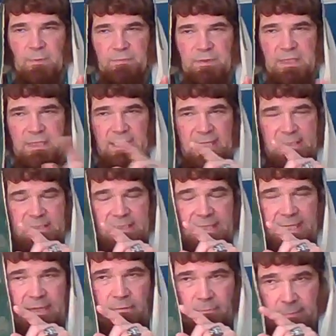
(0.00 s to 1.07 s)
that needs to
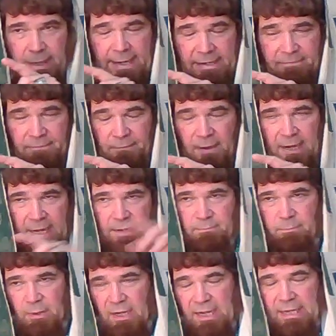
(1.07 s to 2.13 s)
get ratified
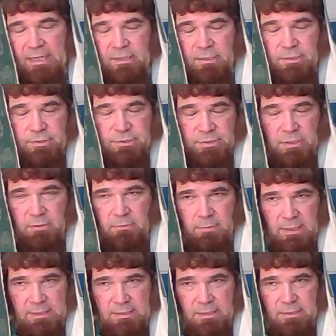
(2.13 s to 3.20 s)
by
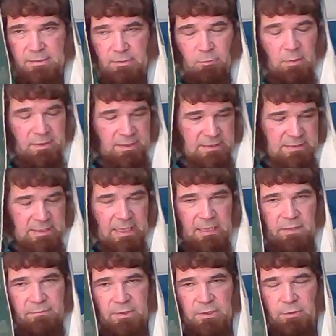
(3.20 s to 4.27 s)
Yeshua the one that
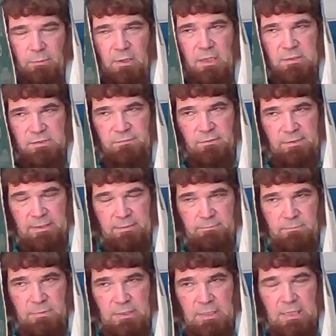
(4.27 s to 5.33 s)
died on the cross for
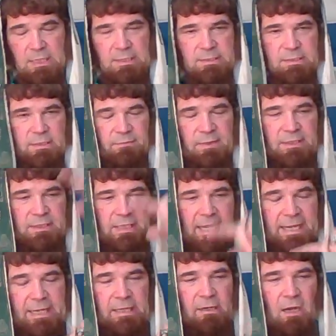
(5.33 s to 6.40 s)
them, so that
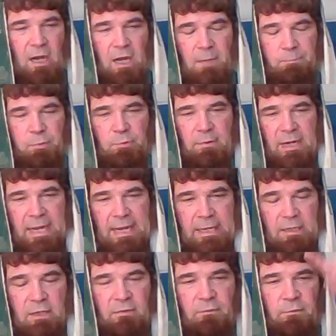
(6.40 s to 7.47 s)
they can
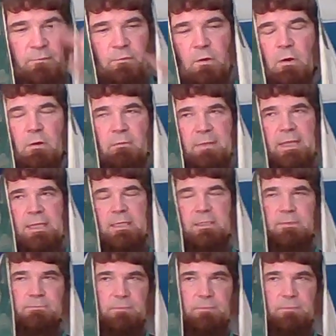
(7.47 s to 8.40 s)
operate fully